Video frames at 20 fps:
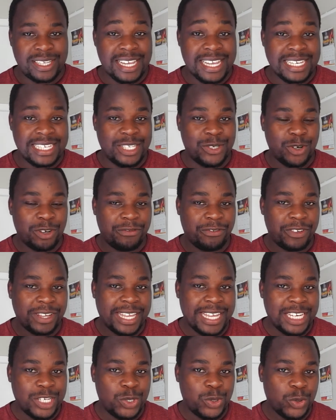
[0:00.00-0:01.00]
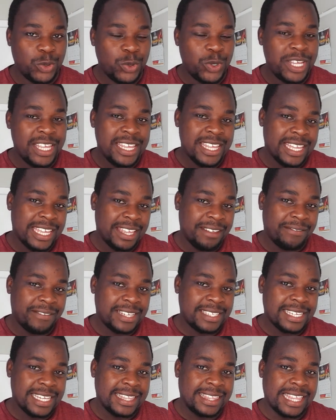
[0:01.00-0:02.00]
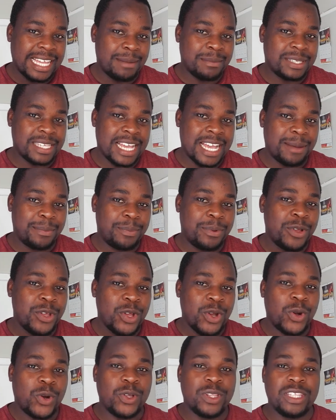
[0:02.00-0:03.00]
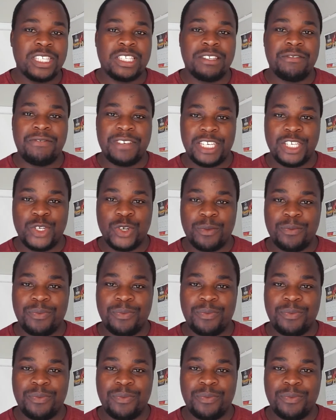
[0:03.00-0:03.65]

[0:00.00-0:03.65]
And don't forget to give us a thumbs up on this video.